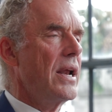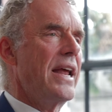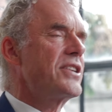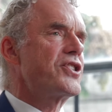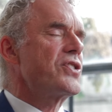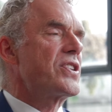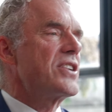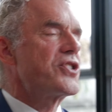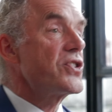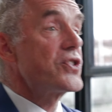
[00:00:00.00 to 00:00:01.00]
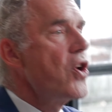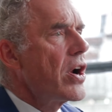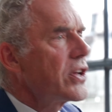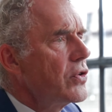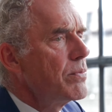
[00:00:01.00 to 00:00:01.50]
it's just it's just
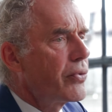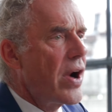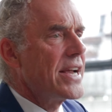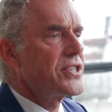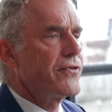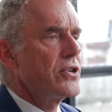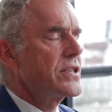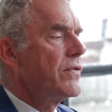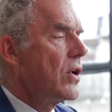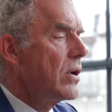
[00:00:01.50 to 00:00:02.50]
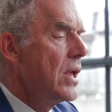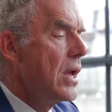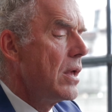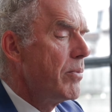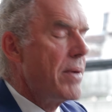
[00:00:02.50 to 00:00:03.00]
not a good price. First of all,
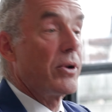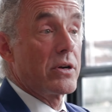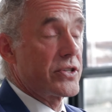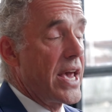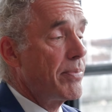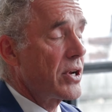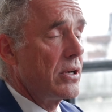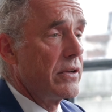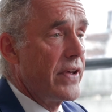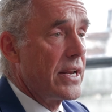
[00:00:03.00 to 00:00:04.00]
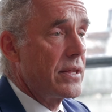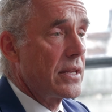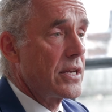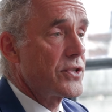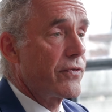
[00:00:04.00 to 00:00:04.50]
people are skeptical of
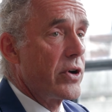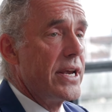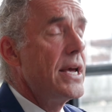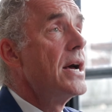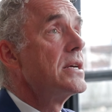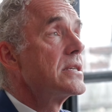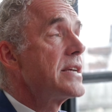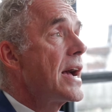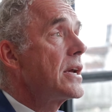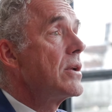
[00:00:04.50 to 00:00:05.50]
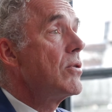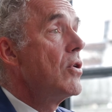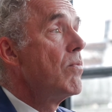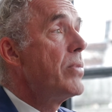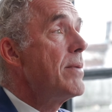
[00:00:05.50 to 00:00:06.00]
anything that's free. Second,
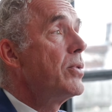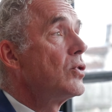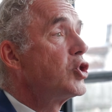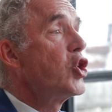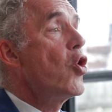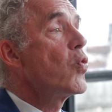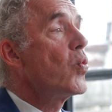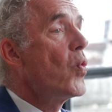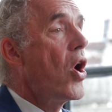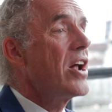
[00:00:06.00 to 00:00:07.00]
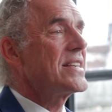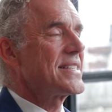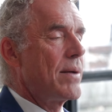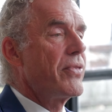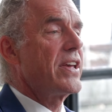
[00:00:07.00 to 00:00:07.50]
people don't want
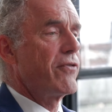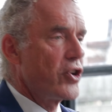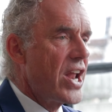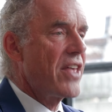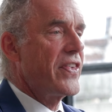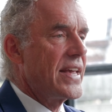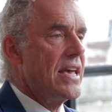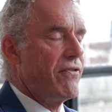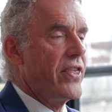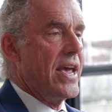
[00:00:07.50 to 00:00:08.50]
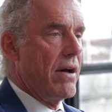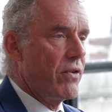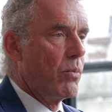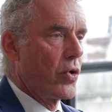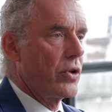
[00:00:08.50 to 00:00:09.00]
something for nothing if they have
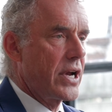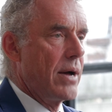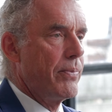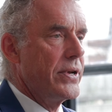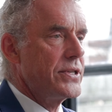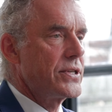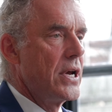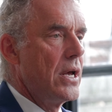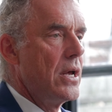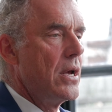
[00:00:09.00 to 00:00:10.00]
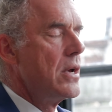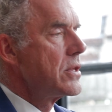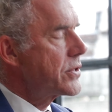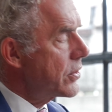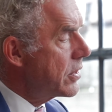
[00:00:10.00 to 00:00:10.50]
a moral compass.
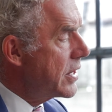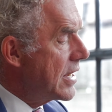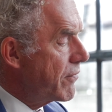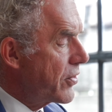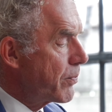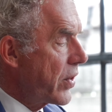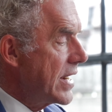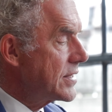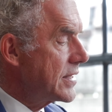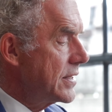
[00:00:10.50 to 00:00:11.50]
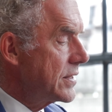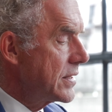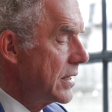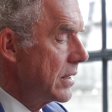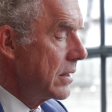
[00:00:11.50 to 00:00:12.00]
Third, if the price is
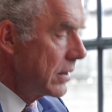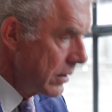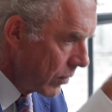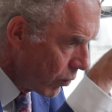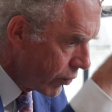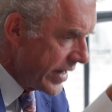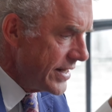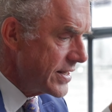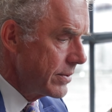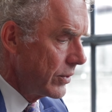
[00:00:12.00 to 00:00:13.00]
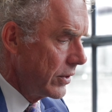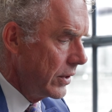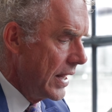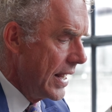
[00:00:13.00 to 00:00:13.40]
reasonable